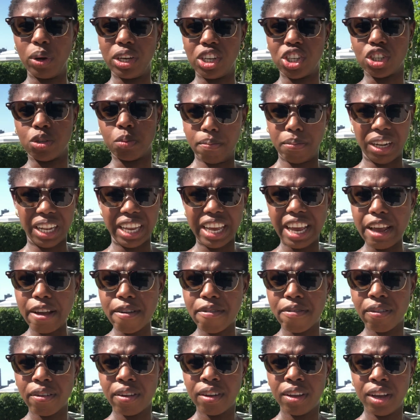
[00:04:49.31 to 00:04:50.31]
We just
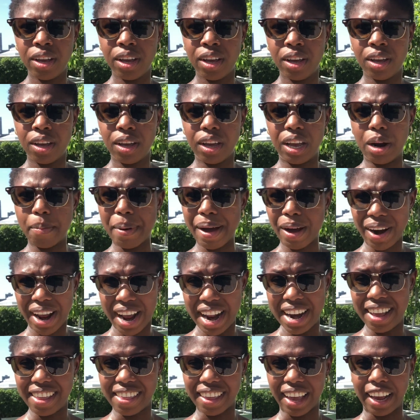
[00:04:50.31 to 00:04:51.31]
believe in about
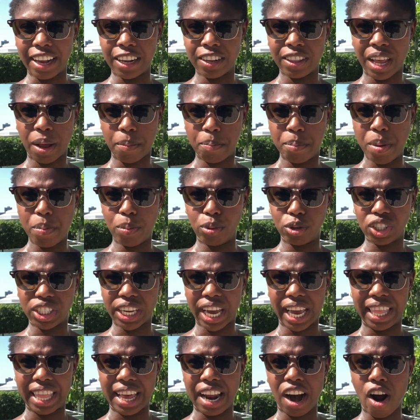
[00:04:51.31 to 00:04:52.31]
anything that people
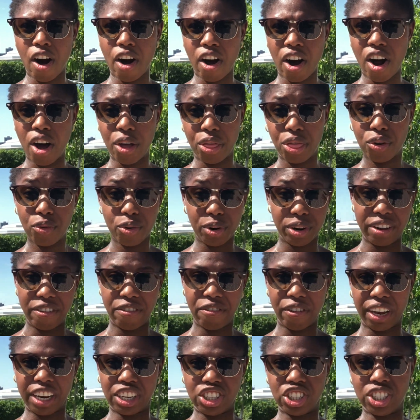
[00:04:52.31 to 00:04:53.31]
say, that our authority
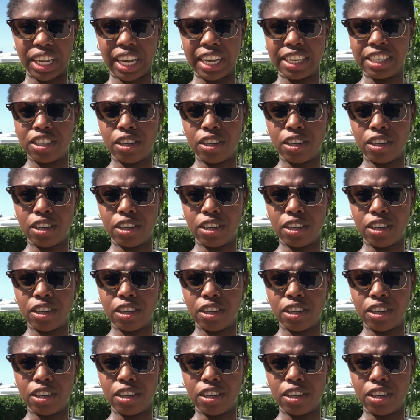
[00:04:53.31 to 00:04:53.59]
figures say.